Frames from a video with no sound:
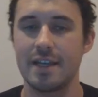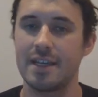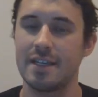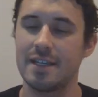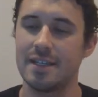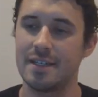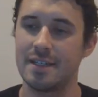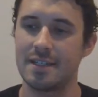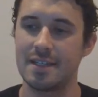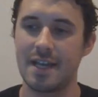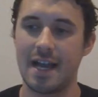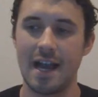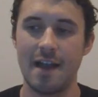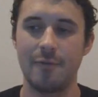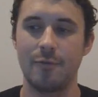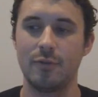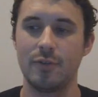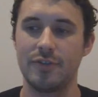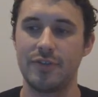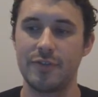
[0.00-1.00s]
and I
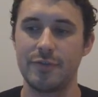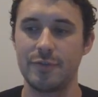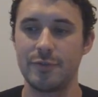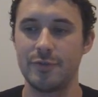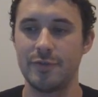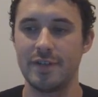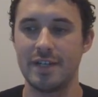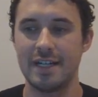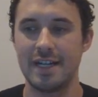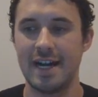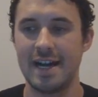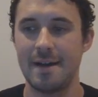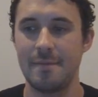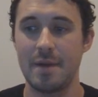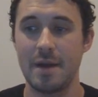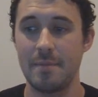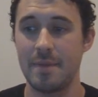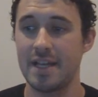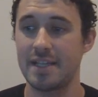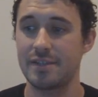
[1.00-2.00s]
will do
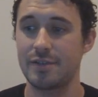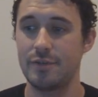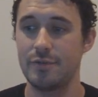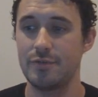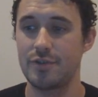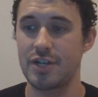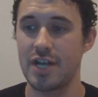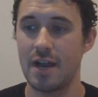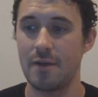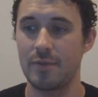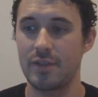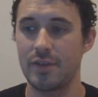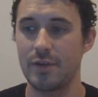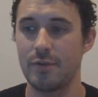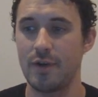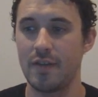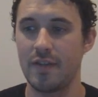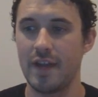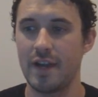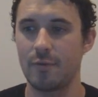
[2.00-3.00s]
my best to chat with
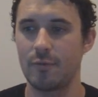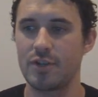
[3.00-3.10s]
you on there.